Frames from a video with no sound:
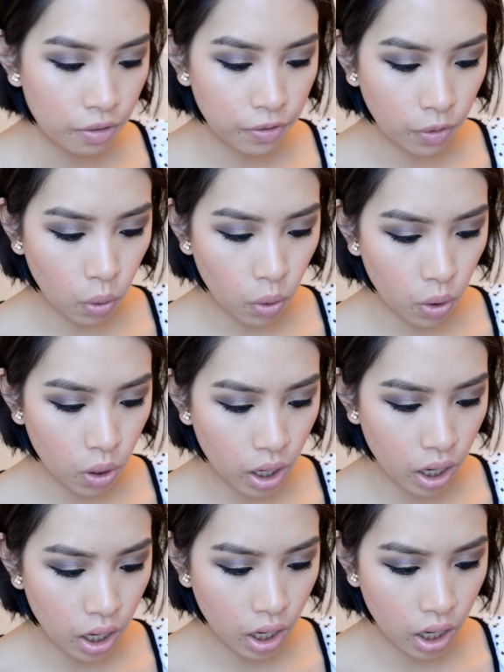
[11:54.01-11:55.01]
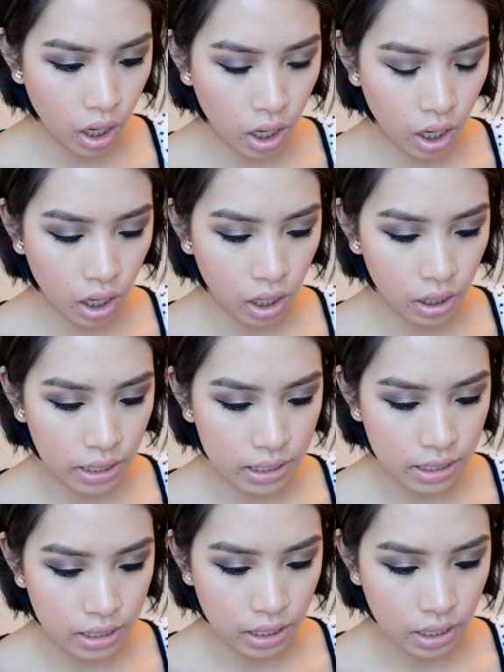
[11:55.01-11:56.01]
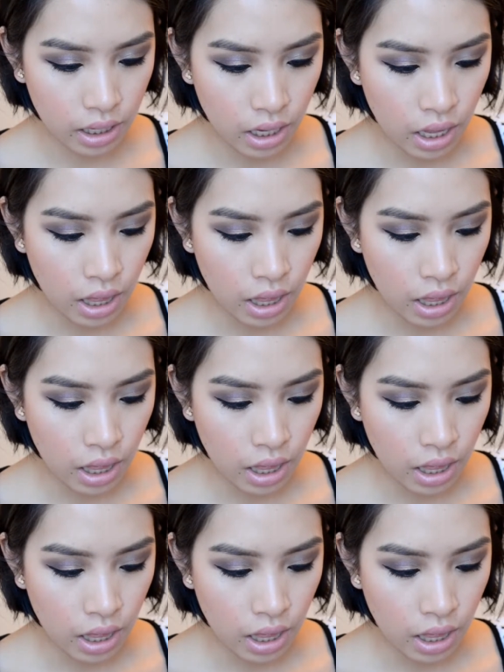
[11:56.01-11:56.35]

For, let's see,